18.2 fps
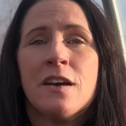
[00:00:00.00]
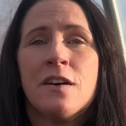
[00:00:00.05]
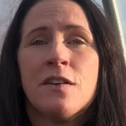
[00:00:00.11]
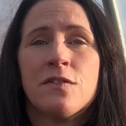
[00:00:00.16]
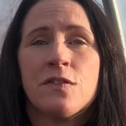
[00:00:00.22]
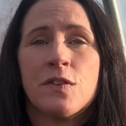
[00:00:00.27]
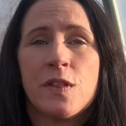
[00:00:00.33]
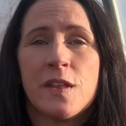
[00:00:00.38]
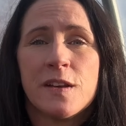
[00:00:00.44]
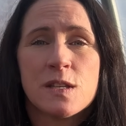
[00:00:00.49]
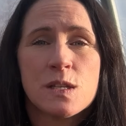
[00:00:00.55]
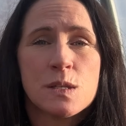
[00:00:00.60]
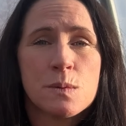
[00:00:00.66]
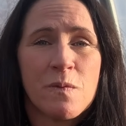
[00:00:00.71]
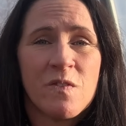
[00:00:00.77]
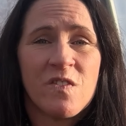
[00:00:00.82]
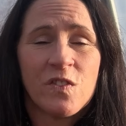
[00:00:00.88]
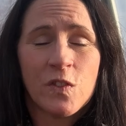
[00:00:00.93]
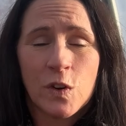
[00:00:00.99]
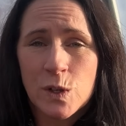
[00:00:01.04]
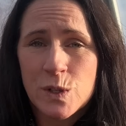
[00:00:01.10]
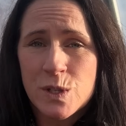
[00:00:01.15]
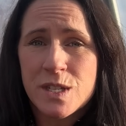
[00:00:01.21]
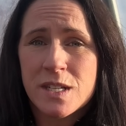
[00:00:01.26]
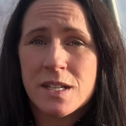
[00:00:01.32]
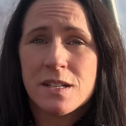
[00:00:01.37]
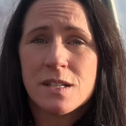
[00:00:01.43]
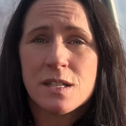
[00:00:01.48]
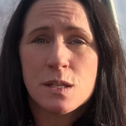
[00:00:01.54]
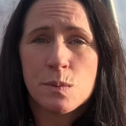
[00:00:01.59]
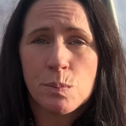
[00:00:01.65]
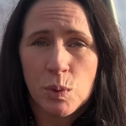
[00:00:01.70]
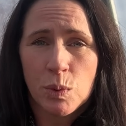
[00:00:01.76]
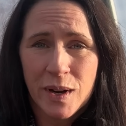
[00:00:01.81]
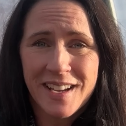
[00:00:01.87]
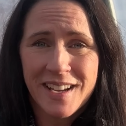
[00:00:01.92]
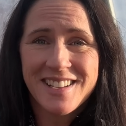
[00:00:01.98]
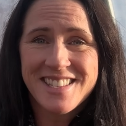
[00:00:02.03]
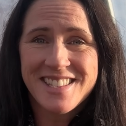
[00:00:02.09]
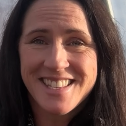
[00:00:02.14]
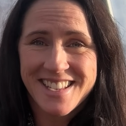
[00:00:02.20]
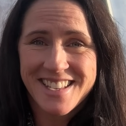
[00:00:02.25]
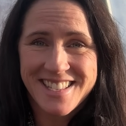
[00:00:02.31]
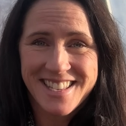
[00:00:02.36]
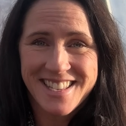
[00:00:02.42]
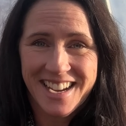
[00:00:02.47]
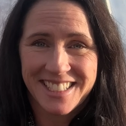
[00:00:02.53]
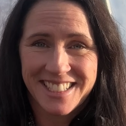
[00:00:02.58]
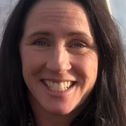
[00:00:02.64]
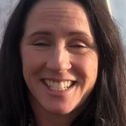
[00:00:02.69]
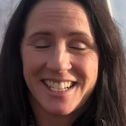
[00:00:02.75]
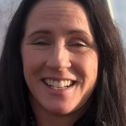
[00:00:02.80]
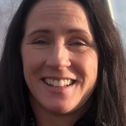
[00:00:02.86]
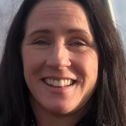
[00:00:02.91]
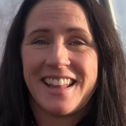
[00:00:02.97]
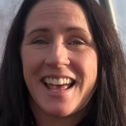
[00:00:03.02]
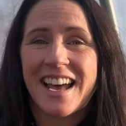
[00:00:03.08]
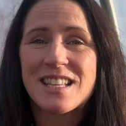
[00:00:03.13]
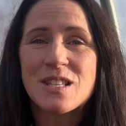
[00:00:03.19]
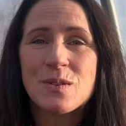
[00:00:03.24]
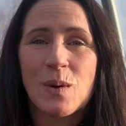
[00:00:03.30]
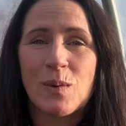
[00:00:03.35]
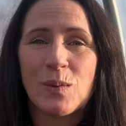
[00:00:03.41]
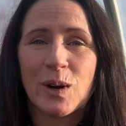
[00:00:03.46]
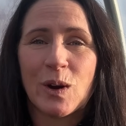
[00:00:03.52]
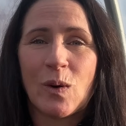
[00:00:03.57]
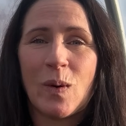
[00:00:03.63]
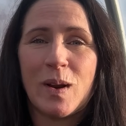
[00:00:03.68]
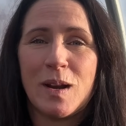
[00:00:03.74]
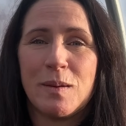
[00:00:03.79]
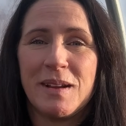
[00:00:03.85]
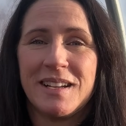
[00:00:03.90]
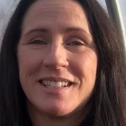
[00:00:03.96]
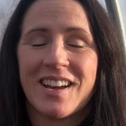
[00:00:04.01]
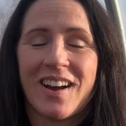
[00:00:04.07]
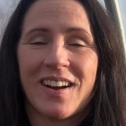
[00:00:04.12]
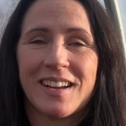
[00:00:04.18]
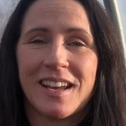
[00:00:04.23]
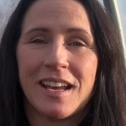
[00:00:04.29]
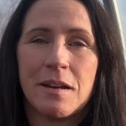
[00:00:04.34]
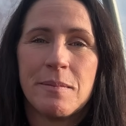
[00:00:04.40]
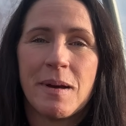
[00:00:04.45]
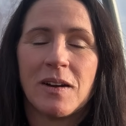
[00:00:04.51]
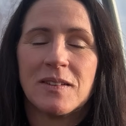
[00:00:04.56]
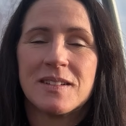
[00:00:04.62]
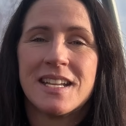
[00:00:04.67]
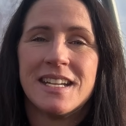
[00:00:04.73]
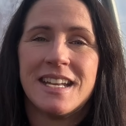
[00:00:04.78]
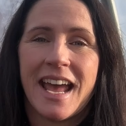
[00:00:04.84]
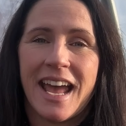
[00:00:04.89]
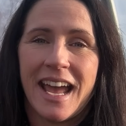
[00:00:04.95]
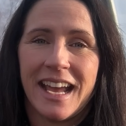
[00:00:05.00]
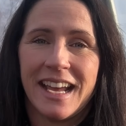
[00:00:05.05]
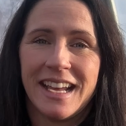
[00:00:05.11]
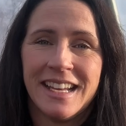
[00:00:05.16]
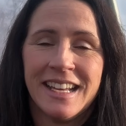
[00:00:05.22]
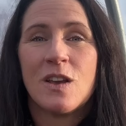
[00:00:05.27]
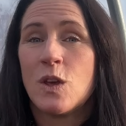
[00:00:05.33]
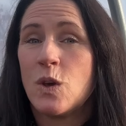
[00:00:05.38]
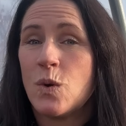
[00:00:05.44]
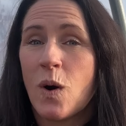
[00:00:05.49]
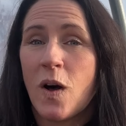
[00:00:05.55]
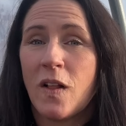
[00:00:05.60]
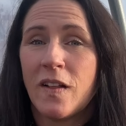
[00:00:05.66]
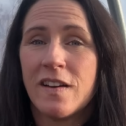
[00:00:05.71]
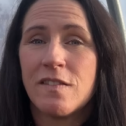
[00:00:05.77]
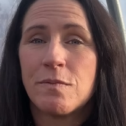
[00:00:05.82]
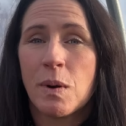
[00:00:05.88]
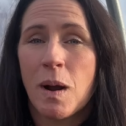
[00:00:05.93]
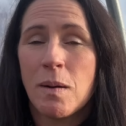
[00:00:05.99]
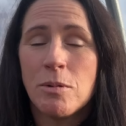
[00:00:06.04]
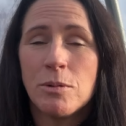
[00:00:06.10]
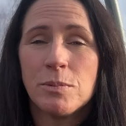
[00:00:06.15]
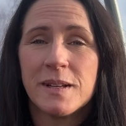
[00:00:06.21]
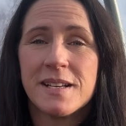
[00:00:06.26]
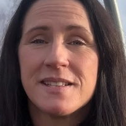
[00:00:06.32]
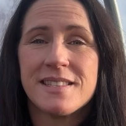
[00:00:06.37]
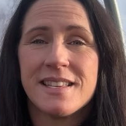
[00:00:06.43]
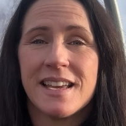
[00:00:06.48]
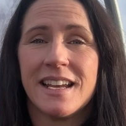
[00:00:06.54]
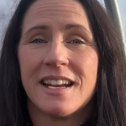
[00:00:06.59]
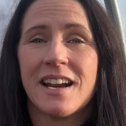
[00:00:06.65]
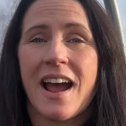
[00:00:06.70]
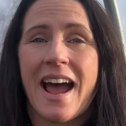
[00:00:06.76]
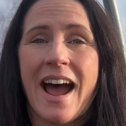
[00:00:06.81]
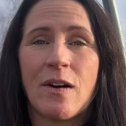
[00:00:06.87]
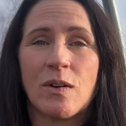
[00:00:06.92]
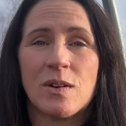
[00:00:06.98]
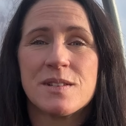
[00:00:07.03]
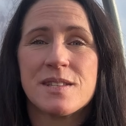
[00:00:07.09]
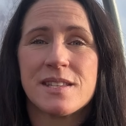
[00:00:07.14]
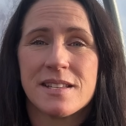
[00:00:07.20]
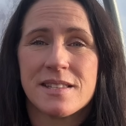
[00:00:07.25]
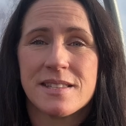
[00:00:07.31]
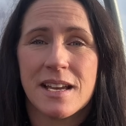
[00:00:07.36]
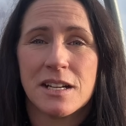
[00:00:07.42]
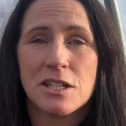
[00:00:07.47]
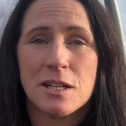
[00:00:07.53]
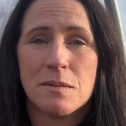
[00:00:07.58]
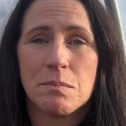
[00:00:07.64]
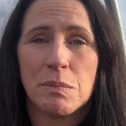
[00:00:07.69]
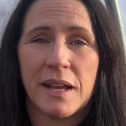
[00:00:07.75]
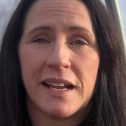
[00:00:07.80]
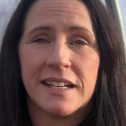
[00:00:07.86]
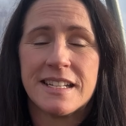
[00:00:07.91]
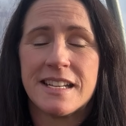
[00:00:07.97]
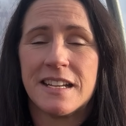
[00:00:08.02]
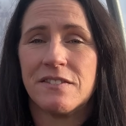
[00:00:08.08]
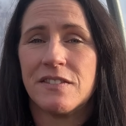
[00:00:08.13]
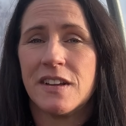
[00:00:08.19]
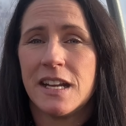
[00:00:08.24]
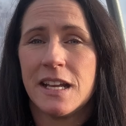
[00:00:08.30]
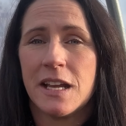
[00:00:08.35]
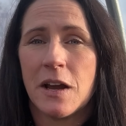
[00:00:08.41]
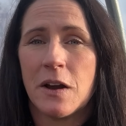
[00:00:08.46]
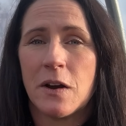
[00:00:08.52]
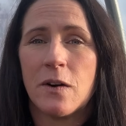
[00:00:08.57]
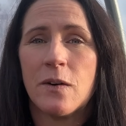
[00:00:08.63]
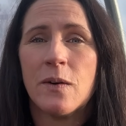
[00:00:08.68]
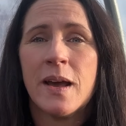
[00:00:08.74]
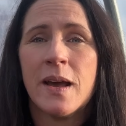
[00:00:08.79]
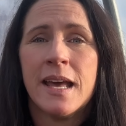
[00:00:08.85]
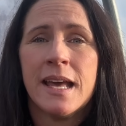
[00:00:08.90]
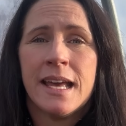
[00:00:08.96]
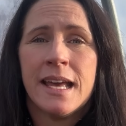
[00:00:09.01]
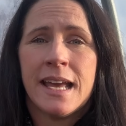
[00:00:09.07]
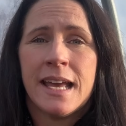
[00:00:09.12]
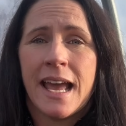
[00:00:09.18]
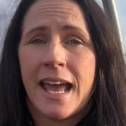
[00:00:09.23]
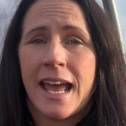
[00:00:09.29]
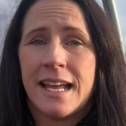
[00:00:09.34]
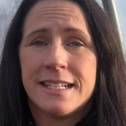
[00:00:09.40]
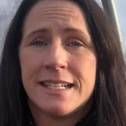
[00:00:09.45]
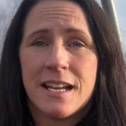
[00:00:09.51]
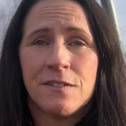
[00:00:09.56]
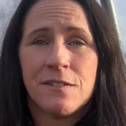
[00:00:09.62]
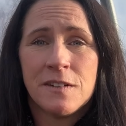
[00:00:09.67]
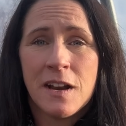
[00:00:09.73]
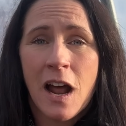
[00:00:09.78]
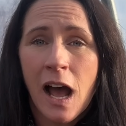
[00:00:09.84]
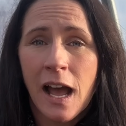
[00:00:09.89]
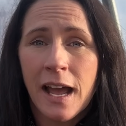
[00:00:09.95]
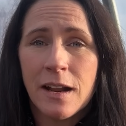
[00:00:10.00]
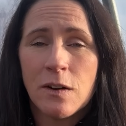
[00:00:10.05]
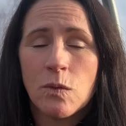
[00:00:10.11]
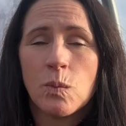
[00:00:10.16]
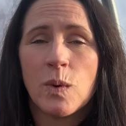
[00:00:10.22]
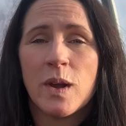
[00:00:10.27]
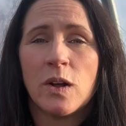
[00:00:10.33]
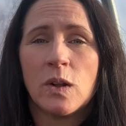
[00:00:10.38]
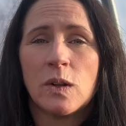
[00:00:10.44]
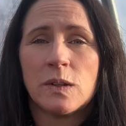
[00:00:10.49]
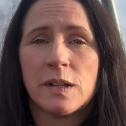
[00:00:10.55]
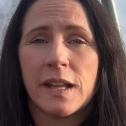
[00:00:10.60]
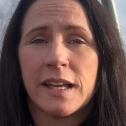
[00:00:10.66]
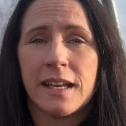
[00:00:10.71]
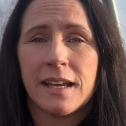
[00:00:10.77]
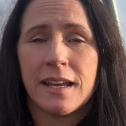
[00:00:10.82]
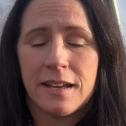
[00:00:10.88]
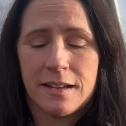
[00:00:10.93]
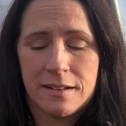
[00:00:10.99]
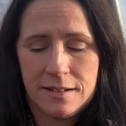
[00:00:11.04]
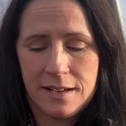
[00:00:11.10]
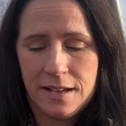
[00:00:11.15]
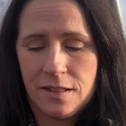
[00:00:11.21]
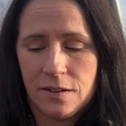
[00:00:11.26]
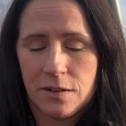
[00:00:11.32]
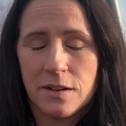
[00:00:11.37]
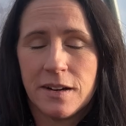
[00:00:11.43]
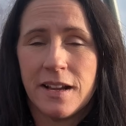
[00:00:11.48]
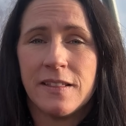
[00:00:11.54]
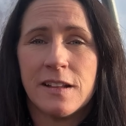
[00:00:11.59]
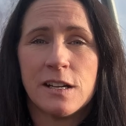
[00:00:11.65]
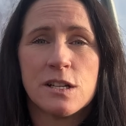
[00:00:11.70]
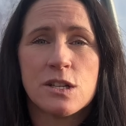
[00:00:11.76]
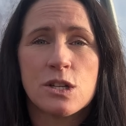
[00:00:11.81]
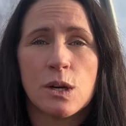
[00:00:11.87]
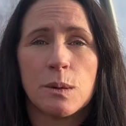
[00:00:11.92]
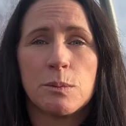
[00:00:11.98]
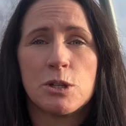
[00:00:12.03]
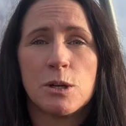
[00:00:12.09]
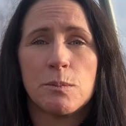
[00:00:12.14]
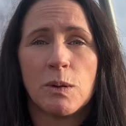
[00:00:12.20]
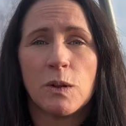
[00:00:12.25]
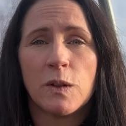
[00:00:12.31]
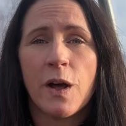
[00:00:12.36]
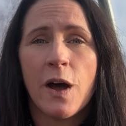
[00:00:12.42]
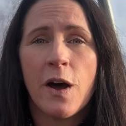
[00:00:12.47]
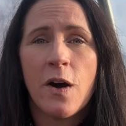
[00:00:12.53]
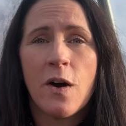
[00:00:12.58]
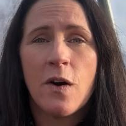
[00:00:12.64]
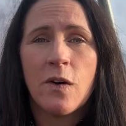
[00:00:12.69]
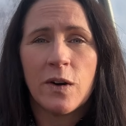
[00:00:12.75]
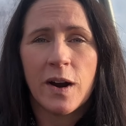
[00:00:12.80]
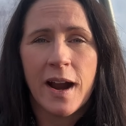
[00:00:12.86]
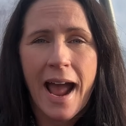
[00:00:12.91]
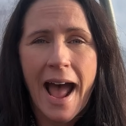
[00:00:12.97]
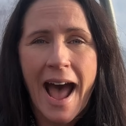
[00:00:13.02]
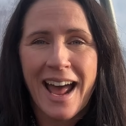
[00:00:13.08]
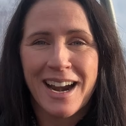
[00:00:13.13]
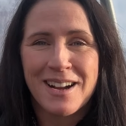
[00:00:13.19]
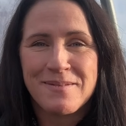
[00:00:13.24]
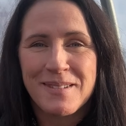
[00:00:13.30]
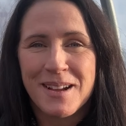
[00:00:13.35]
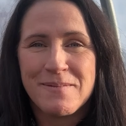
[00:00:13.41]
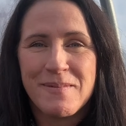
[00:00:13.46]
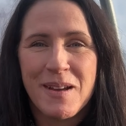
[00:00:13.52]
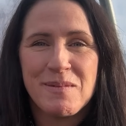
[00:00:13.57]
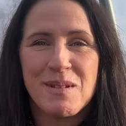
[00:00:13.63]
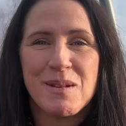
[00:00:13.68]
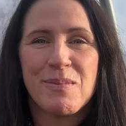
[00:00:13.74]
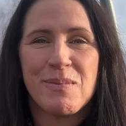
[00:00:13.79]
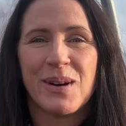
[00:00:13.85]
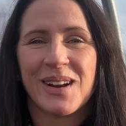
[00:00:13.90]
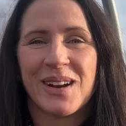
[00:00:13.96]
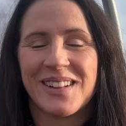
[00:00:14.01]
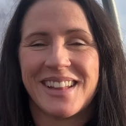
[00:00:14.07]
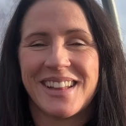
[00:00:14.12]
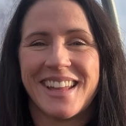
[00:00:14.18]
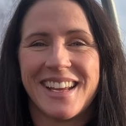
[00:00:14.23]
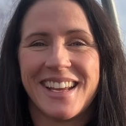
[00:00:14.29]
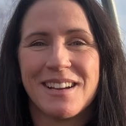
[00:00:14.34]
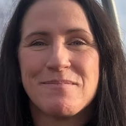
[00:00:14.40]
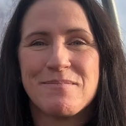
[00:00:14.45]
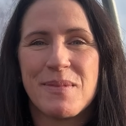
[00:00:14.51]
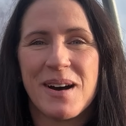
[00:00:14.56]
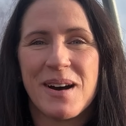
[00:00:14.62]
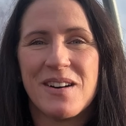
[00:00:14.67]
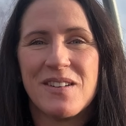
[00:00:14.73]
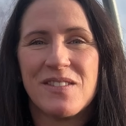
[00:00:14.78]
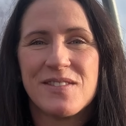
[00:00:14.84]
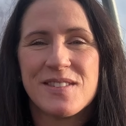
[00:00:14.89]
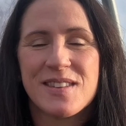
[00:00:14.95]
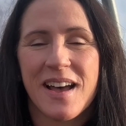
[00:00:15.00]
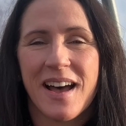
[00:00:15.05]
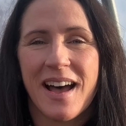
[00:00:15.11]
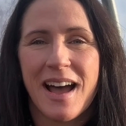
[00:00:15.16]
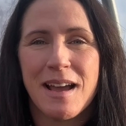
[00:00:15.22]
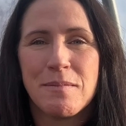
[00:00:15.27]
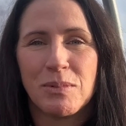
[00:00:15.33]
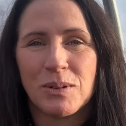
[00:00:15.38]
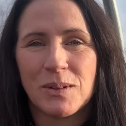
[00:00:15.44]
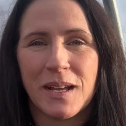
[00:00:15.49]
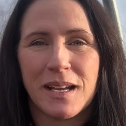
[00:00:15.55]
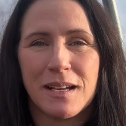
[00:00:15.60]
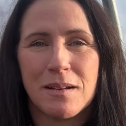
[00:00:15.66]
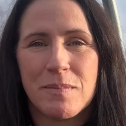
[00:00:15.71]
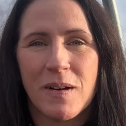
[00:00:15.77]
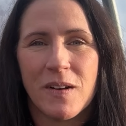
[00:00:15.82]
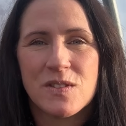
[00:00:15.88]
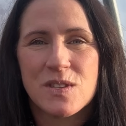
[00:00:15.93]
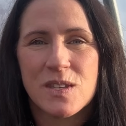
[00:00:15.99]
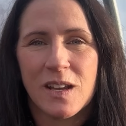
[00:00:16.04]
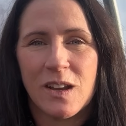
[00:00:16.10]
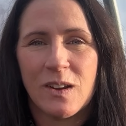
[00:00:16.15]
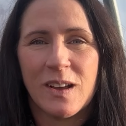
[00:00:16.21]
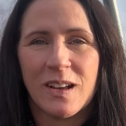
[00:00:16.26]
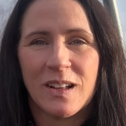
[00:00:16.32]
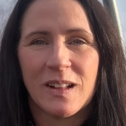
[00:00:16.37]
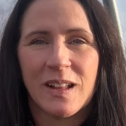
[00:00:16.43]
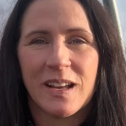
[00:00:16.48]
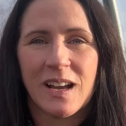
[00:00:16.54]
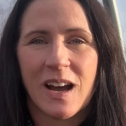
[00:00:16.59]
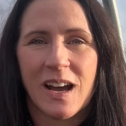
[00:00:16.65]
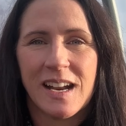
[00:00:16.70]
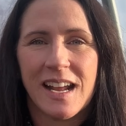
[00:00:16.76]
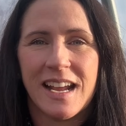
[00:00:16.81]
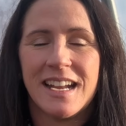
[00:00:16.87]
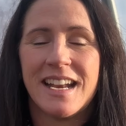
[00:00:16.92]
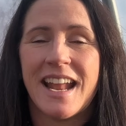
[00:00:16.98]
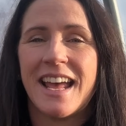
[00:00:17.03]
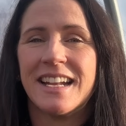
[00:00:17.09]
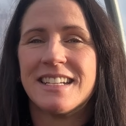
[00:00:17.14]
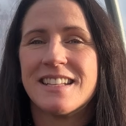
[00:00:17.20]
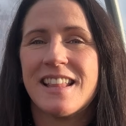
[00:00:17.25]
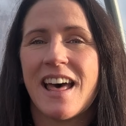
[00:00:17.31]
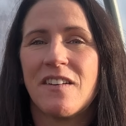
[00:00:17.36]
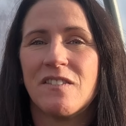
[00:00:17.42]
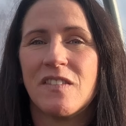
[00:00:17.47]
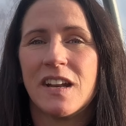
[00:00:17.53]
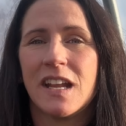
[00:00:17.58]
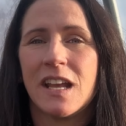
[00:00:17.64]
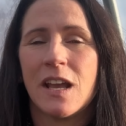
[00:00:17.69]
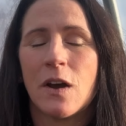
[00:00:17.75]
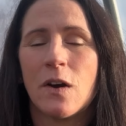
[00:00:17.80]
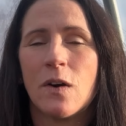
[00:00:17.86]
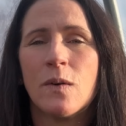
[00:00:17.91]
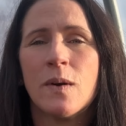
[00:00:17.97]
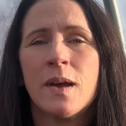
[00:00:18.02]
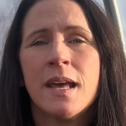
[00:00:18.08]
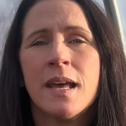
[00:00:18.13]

For this first spring succession, that's what we're going to be talking about today. You all have probably seen our succession planting video, and if not, we'll link it either in the description below, or Adam can maybe put a link above, a hyperlink above, so you can click on it and head to that video.